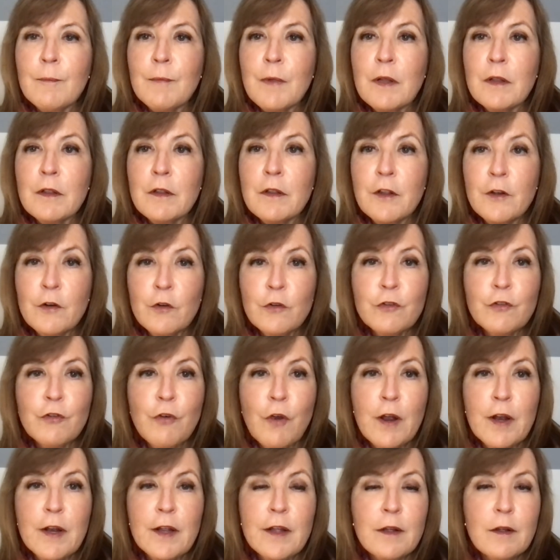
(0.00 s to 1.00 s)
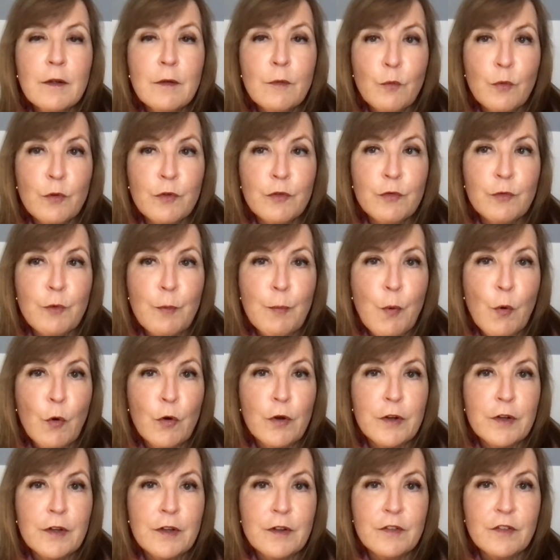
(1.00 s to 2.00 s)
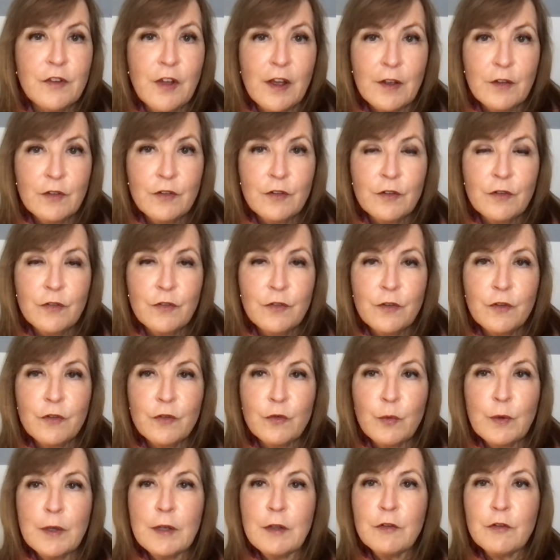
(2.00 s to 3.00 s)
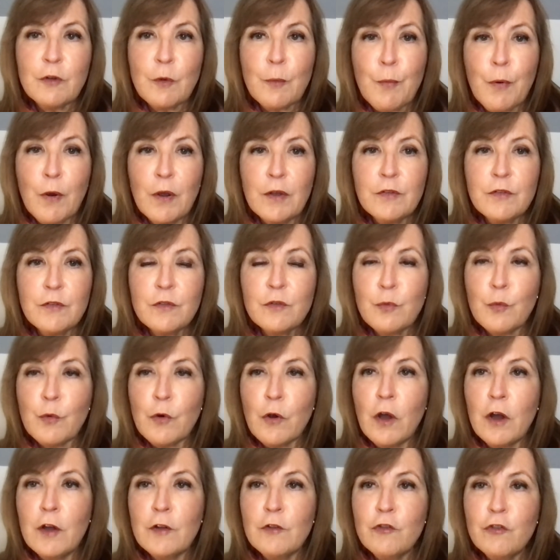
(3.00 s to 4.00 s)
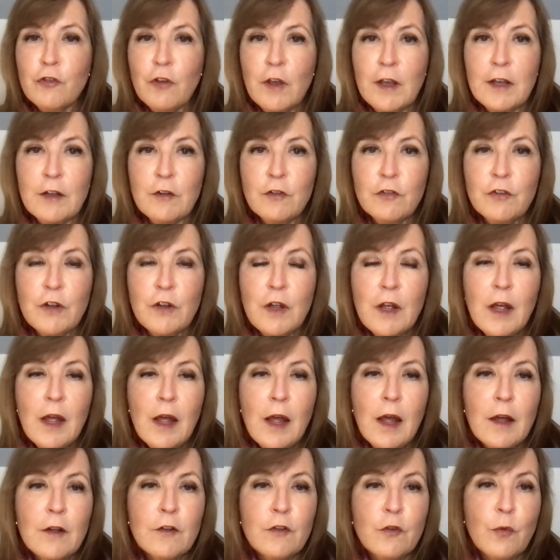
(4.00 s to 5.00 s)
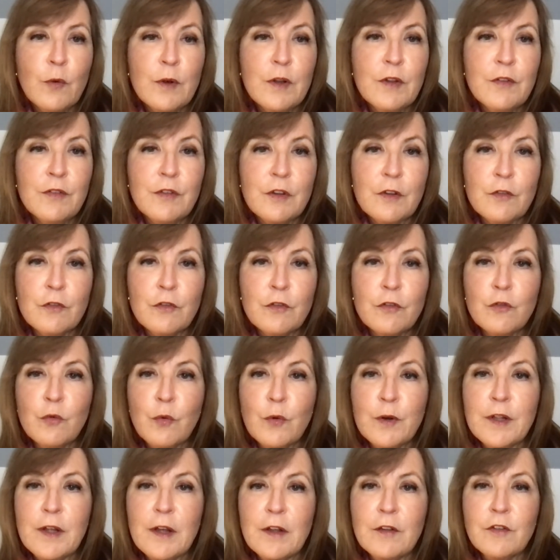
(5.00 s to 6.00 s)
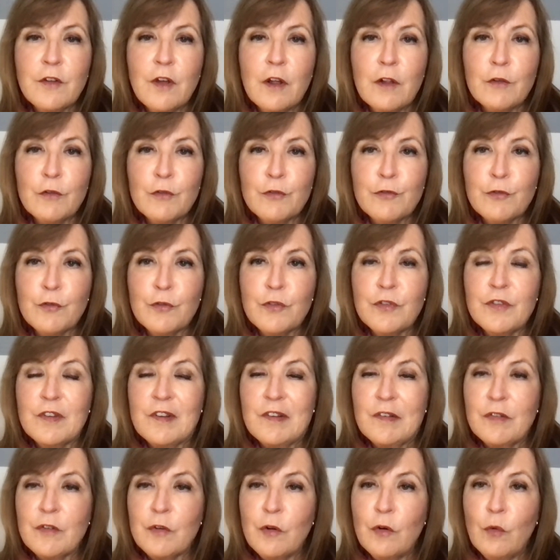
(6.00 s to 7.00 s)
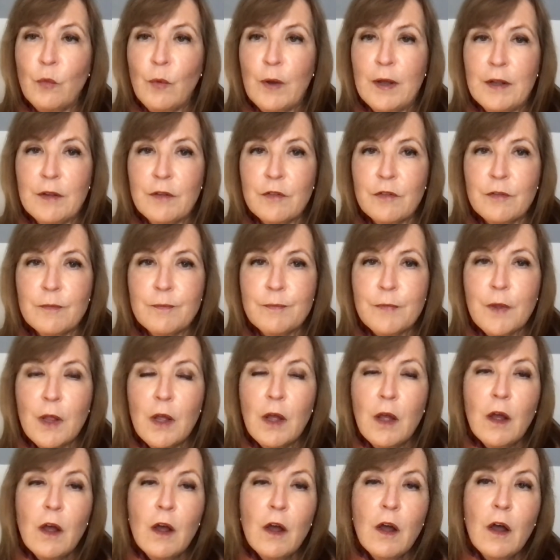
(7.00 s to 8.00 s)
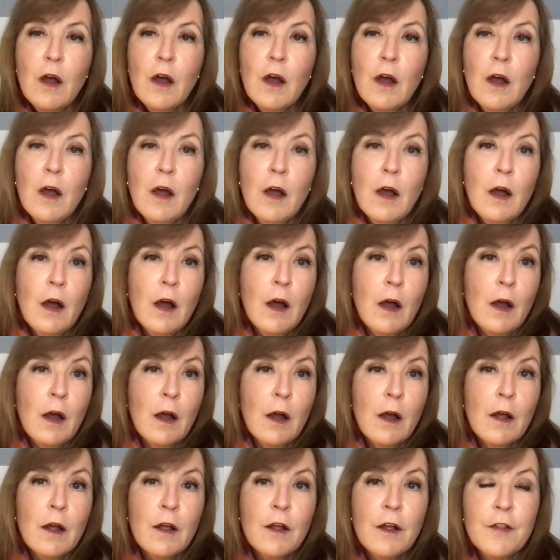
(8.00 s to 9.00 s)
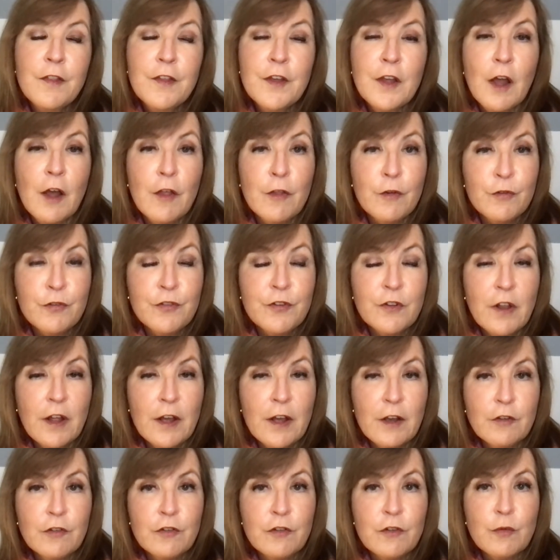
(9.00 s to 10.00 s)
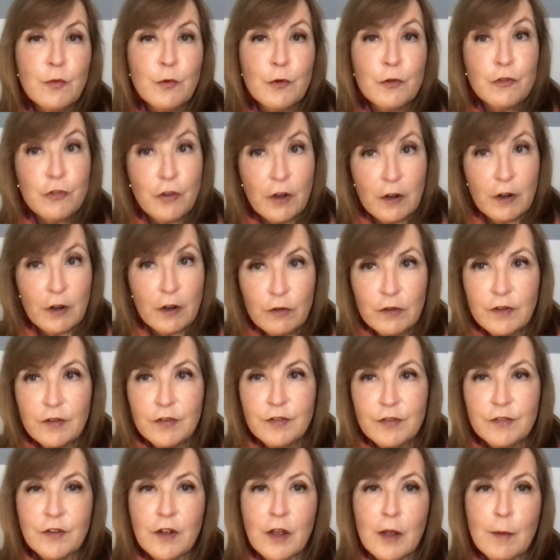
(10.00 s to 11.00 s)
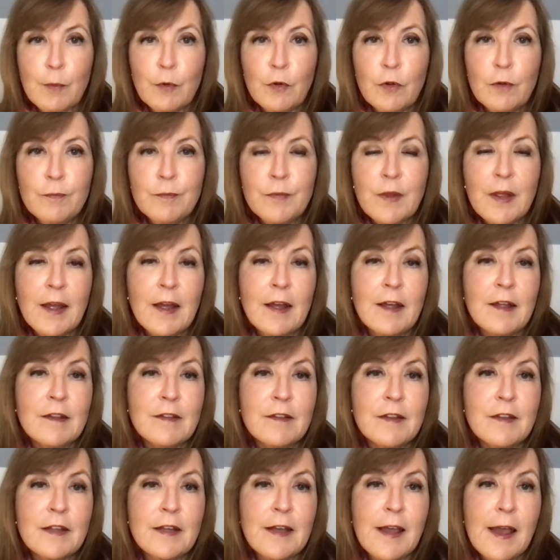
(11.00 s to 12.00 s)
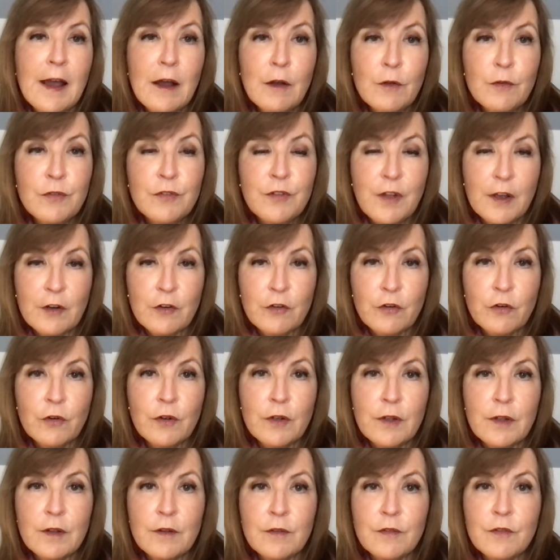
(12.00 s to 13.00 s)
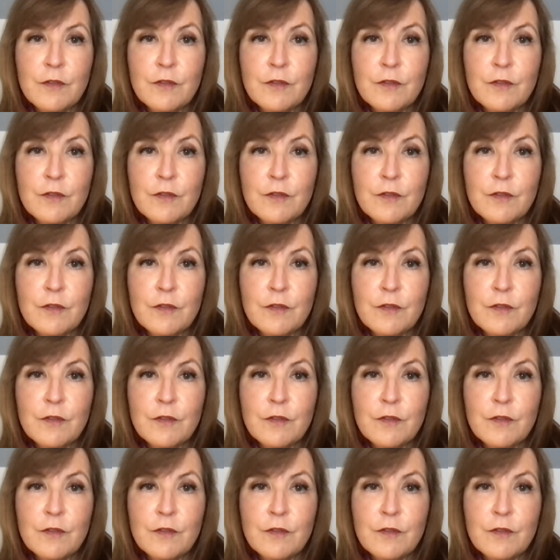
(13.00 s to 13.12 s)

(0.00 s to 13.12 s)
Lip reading: Little trading was reported in Texas this week, so prices were unchanged at $26 to $28 for seasonal weights. The other selections were generally stable, and the cow sector is